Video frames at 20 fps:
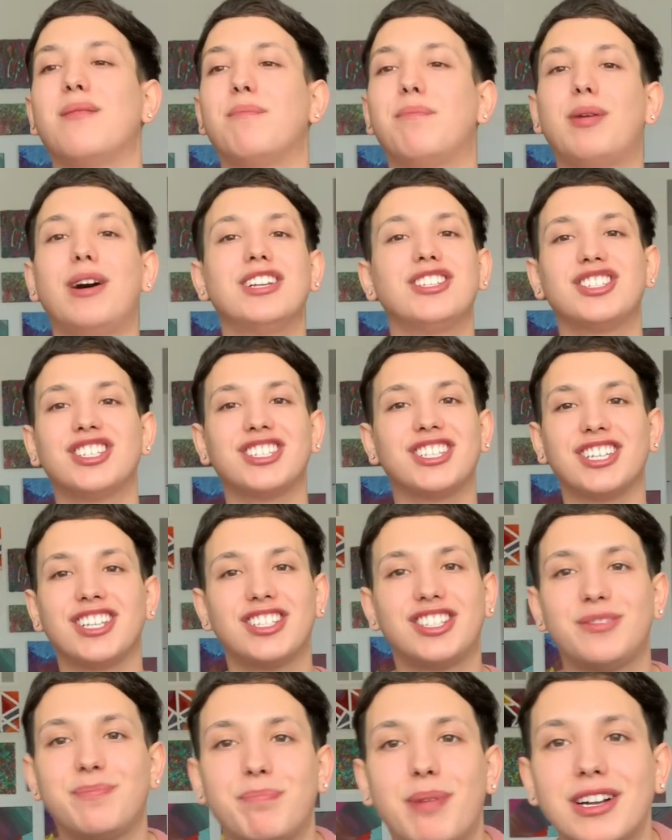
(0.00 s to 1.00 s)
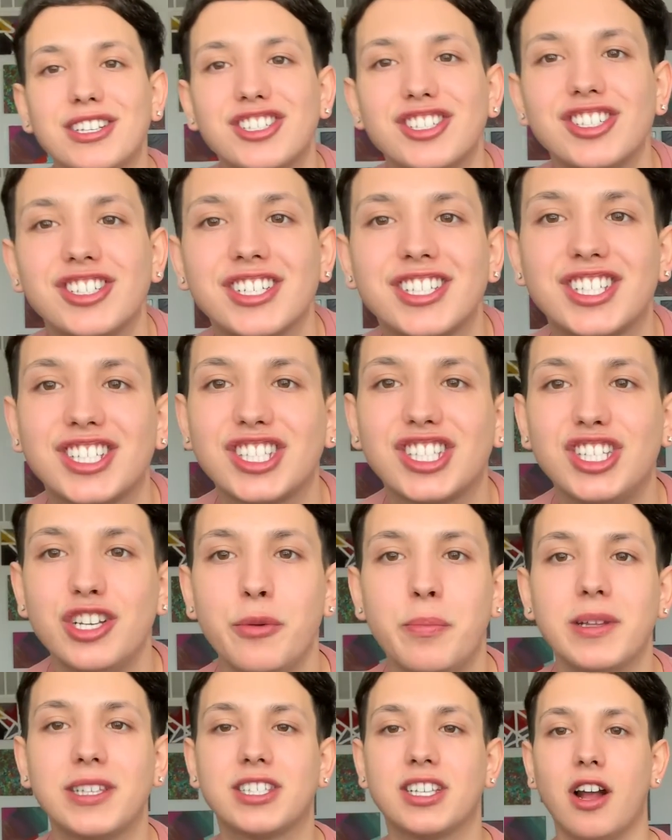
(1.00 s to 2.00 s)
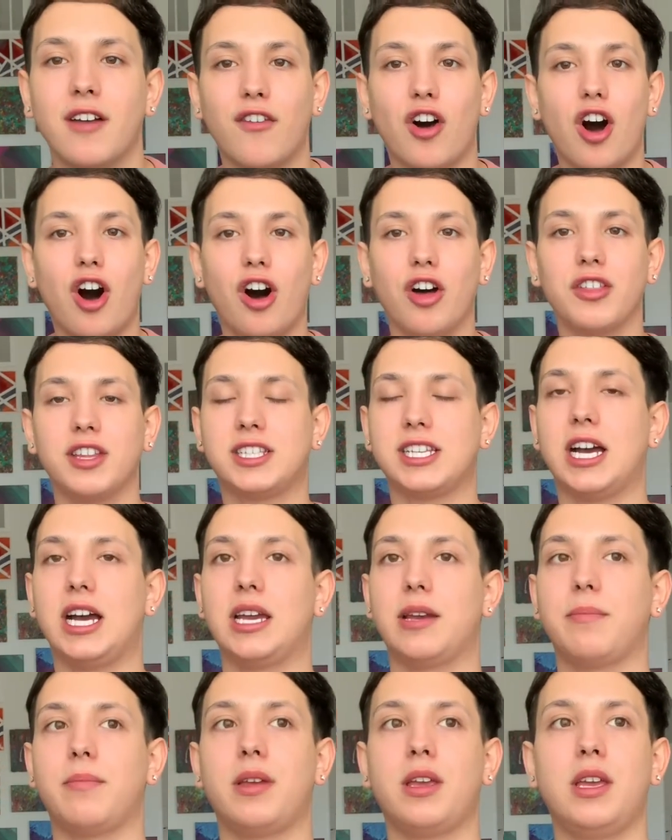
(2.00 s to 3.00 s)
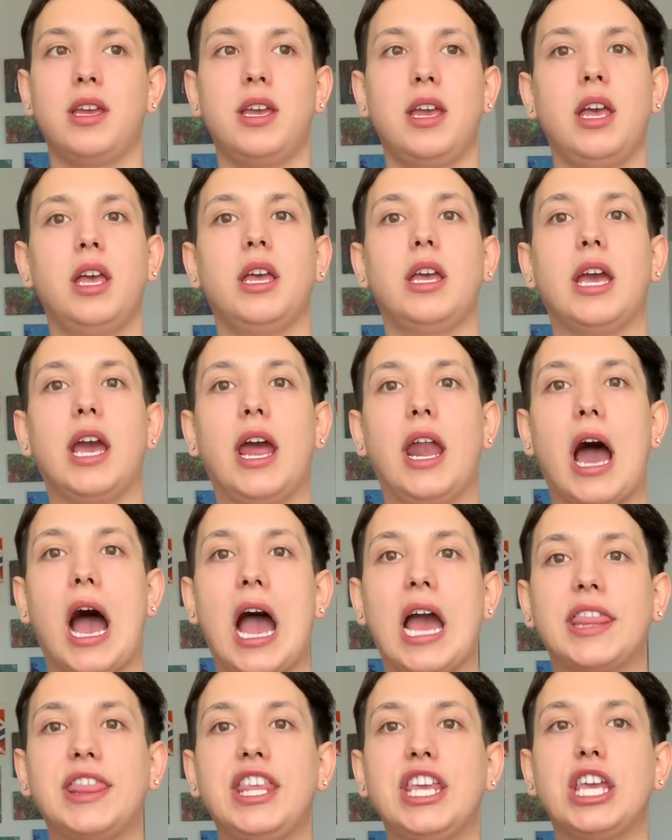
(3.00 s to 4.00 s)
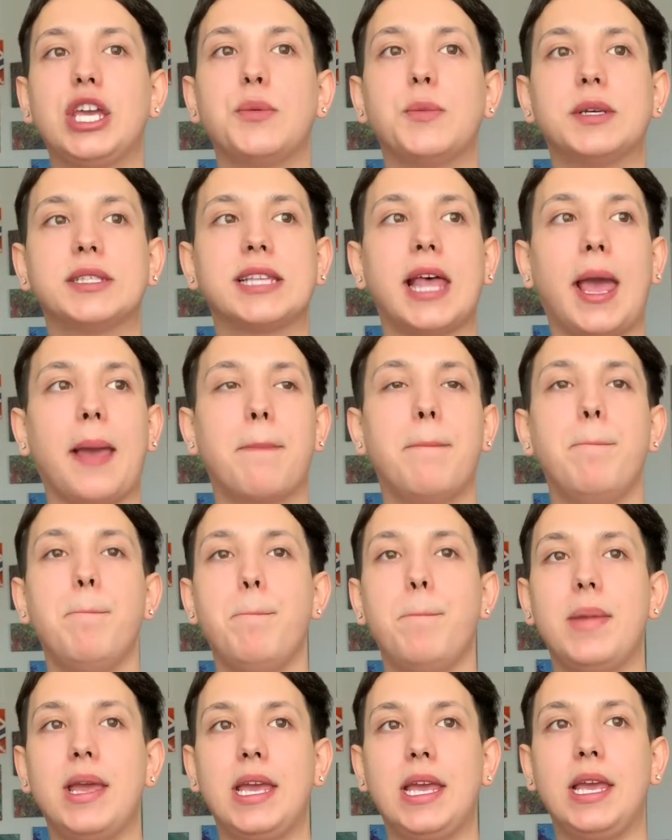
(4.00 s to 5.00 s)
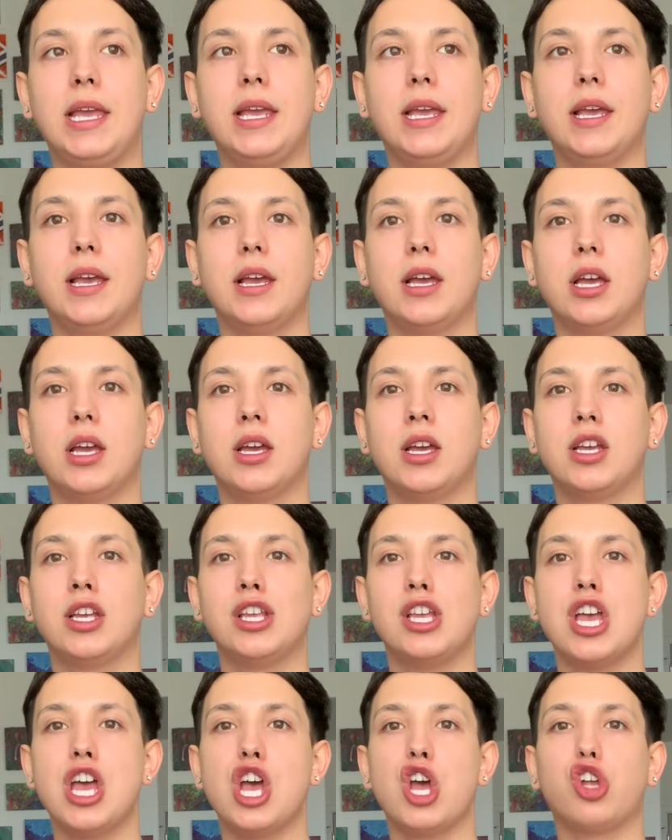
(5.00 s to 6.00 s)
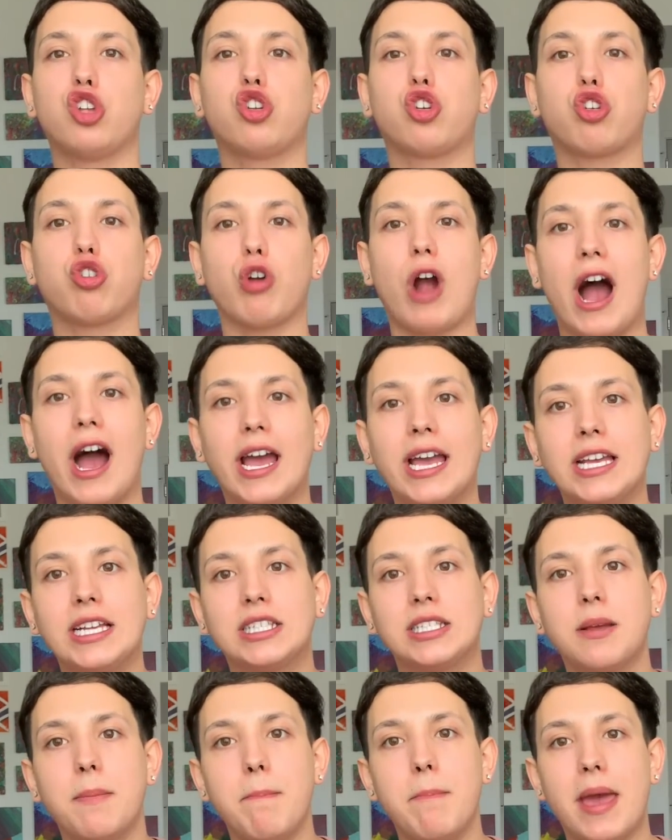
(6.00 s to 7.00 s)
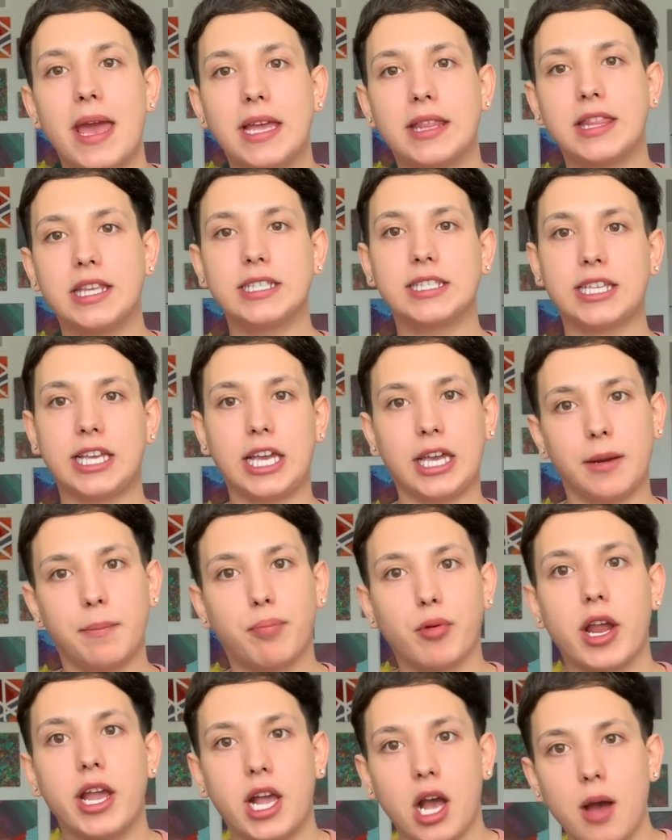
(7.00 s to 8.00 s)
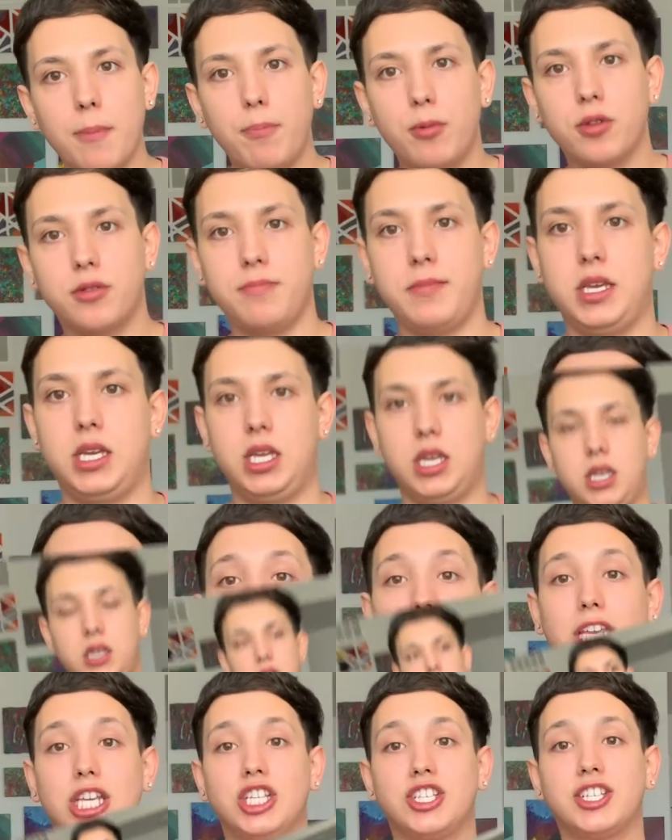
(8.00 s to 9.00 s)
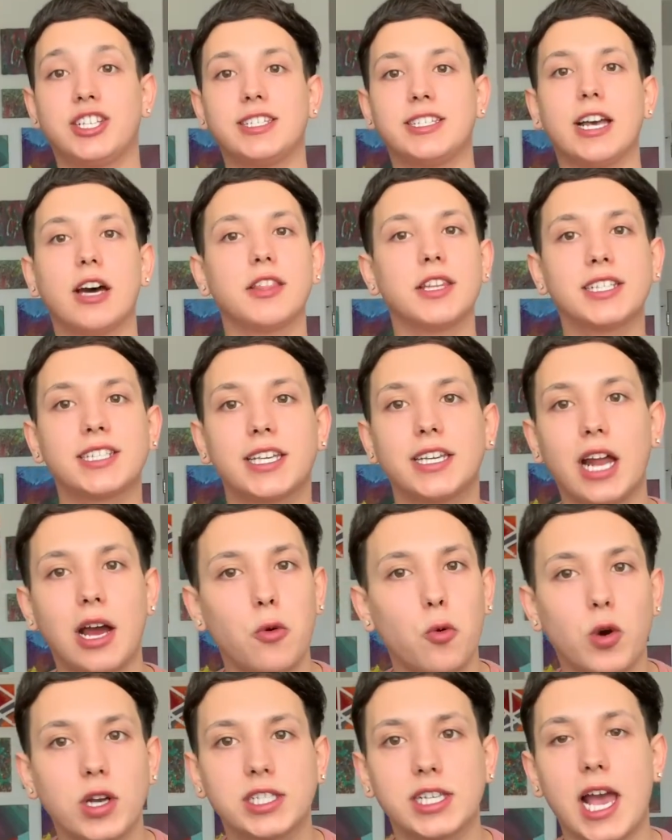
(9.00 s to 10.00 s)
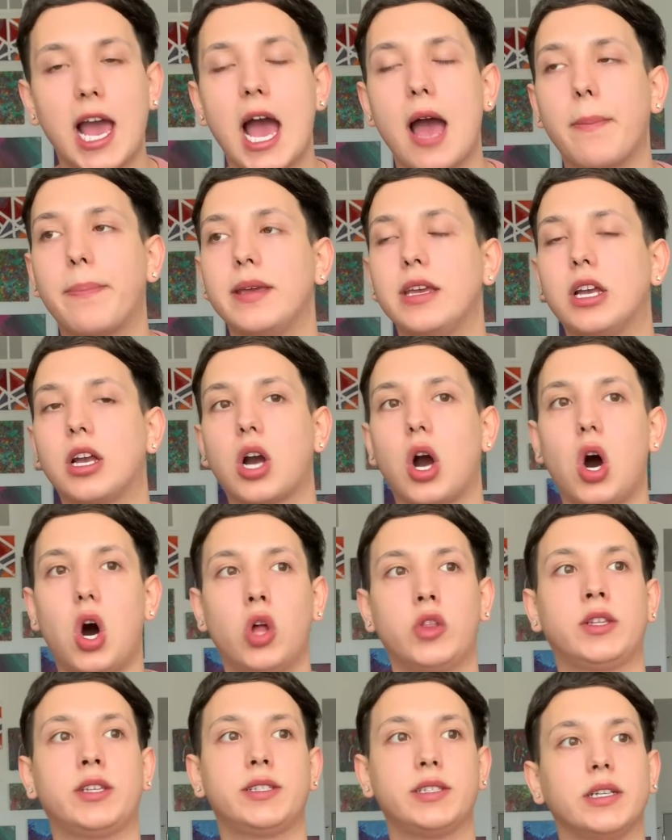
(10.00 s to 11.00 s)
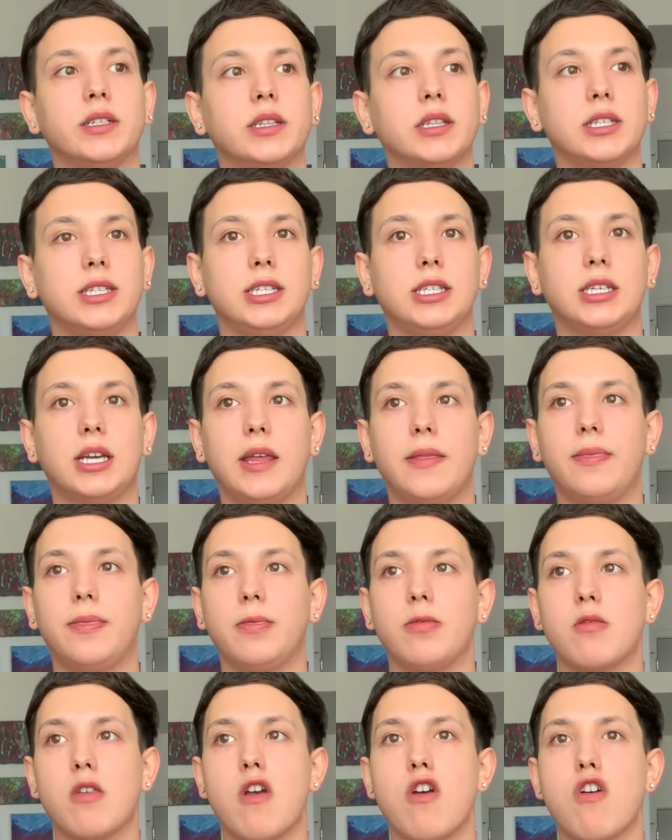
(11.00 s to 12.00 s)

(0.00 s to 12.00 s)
bunches of stupid stuff all the time. And I think it was like me trying to make this kid break up with me. I used to tell this kid I wasn't happy constantly. And